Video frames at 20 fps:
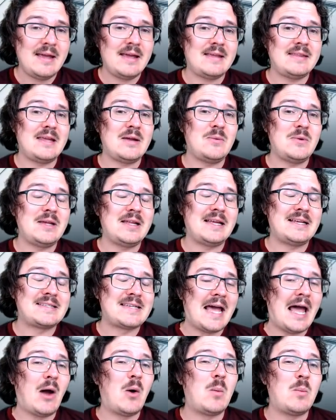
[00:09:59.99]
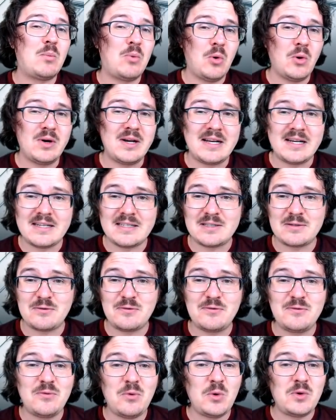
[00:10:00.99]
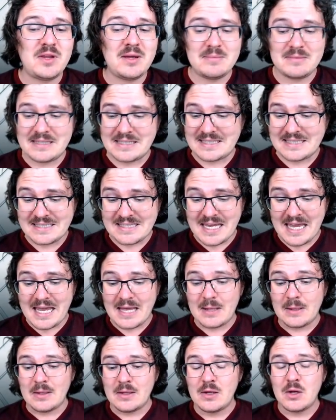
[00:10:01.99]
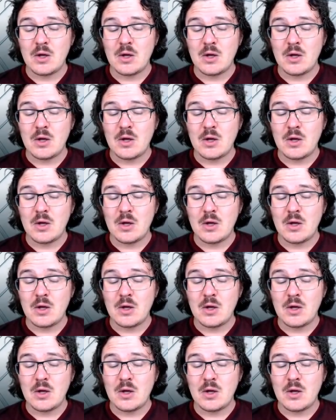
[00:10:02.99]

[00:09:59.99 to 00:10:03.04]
and they realize how important it is for them to scale